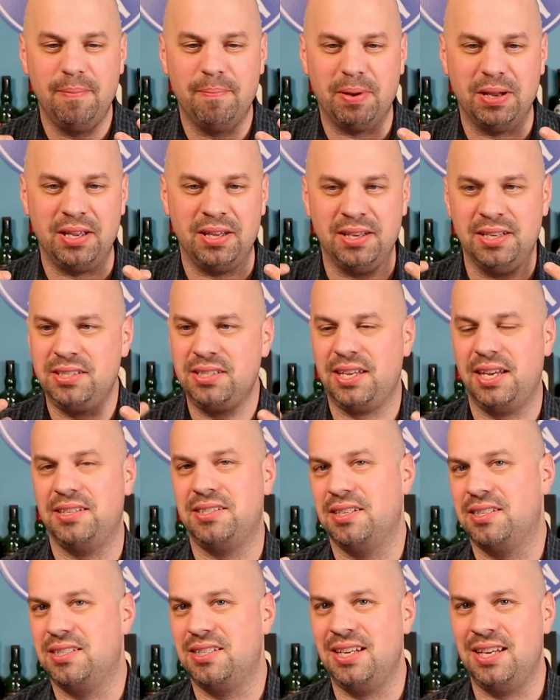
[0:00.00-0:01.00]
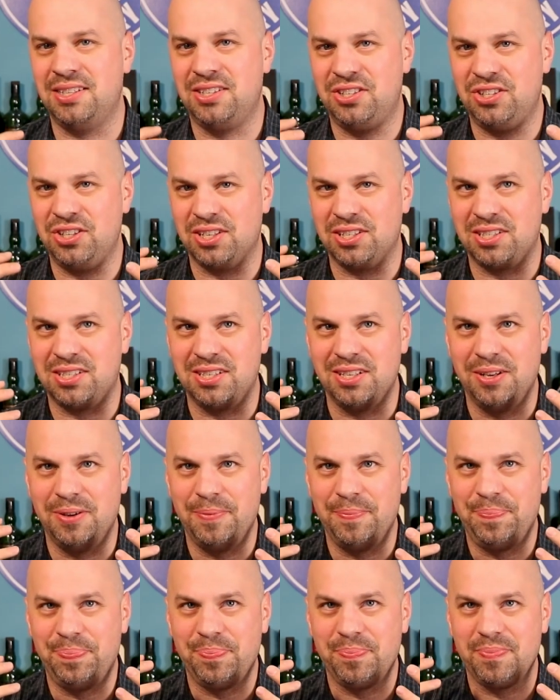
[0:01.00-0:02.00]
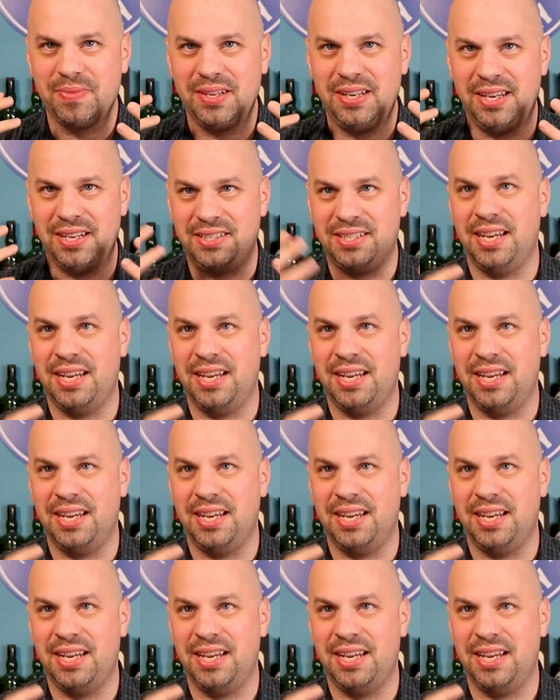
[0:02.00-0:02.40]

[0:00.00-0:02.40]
But in this case, it's, it's just, it